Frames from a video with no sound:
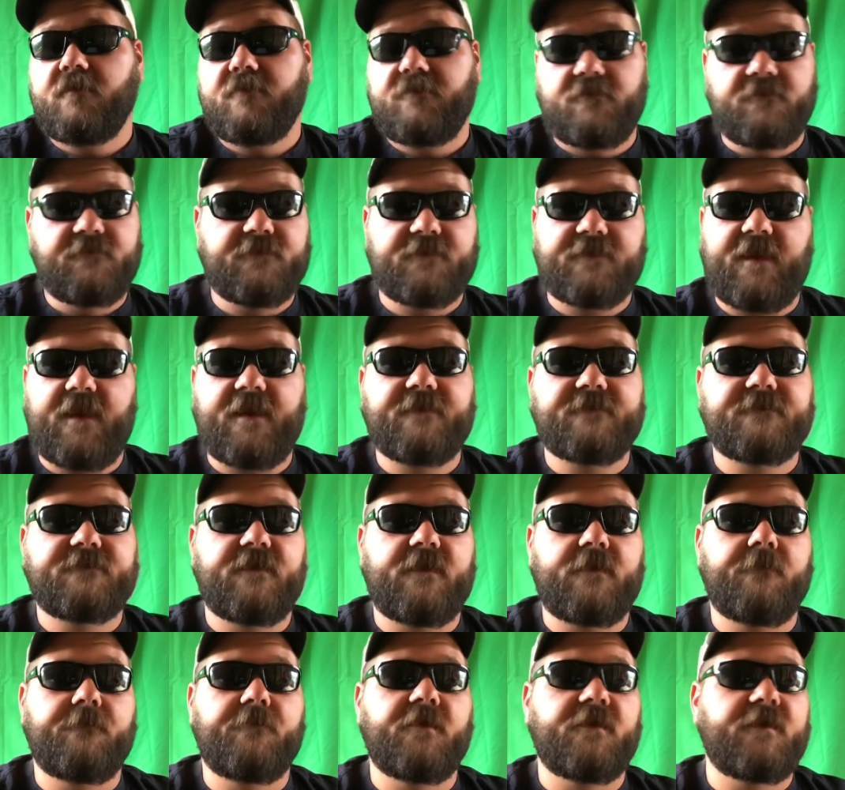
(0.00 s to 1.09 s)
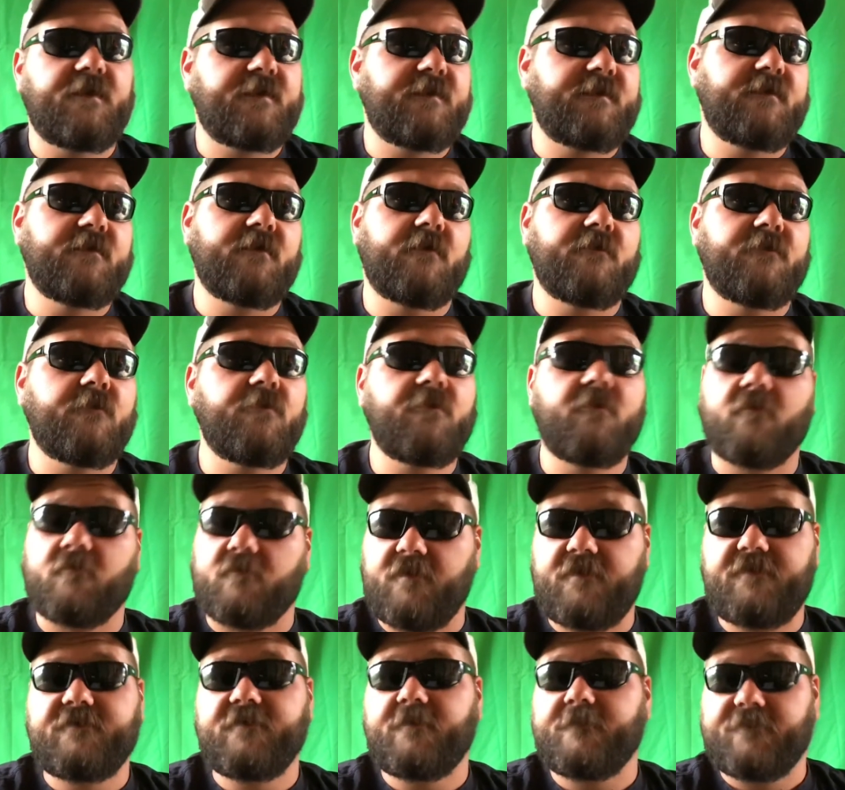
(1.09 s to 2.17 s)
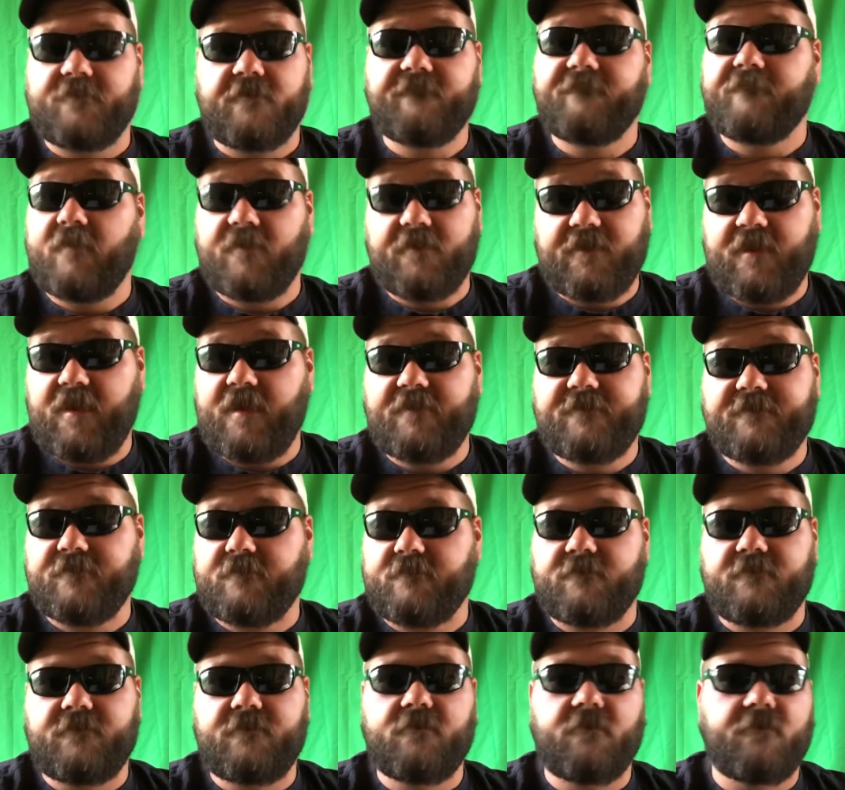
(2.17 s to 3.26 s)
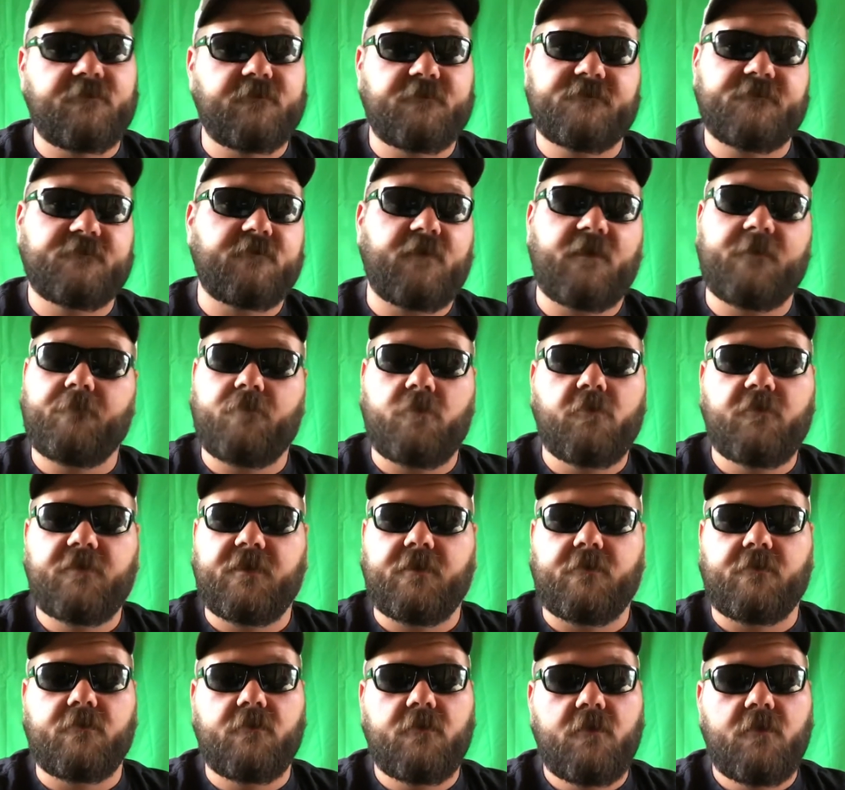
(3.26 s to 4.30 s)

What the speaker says: Use a cast net. But, them little creek chubs, they're fun catching. They're just like bluegill.